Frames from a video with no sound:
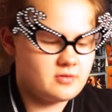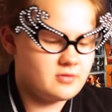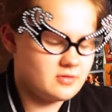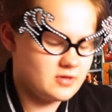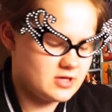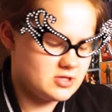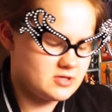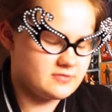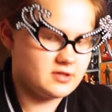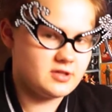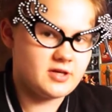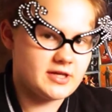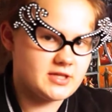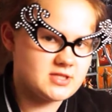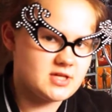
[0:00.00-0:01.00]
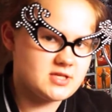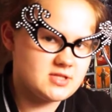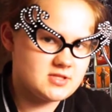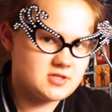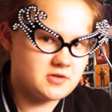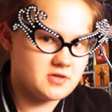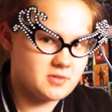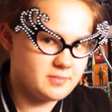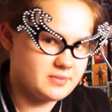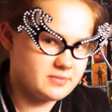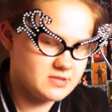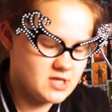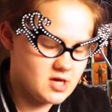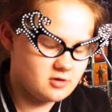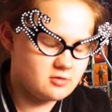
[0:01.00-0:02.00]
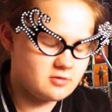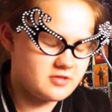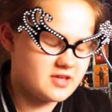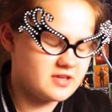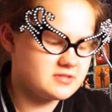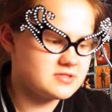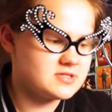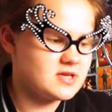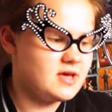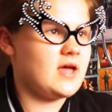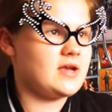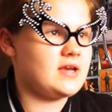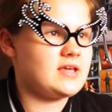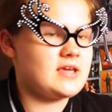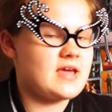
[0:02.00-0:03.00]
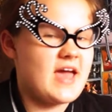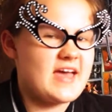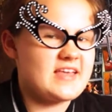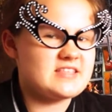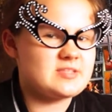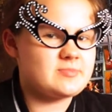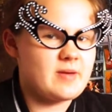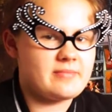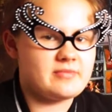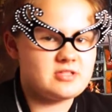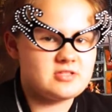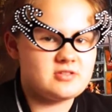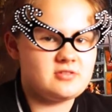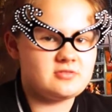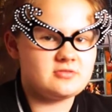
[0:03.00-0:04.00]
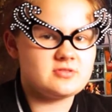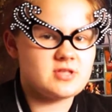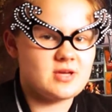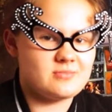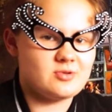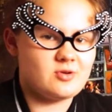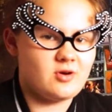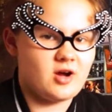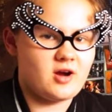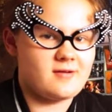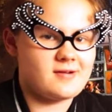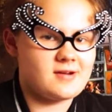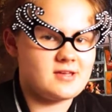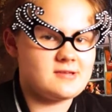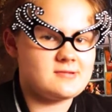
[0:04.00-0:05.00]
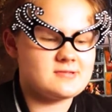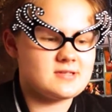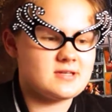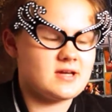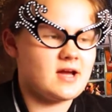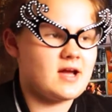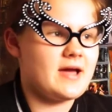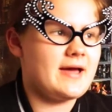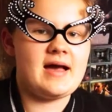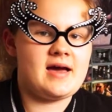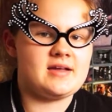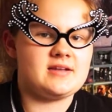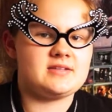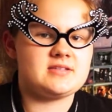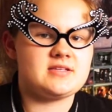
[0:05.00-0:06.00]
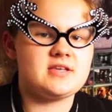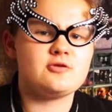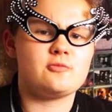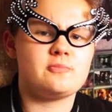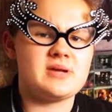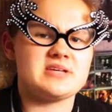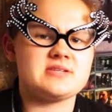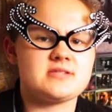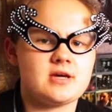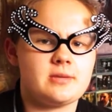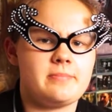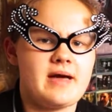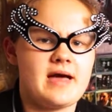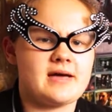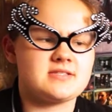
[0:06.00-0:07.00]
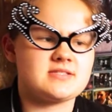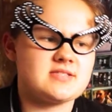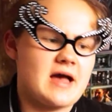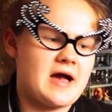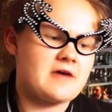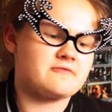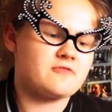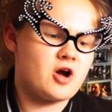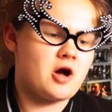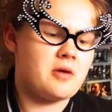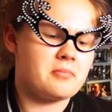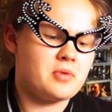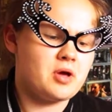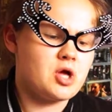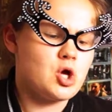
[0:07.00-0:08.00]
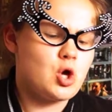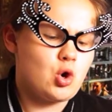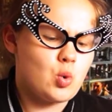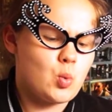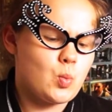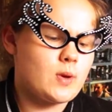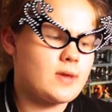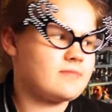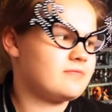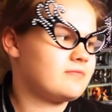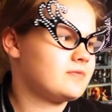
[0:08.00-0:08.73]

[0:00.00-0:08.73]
each of the correct sizes, so the circle things. Any spare materials I'm not currently using, and little plastic bags that have come with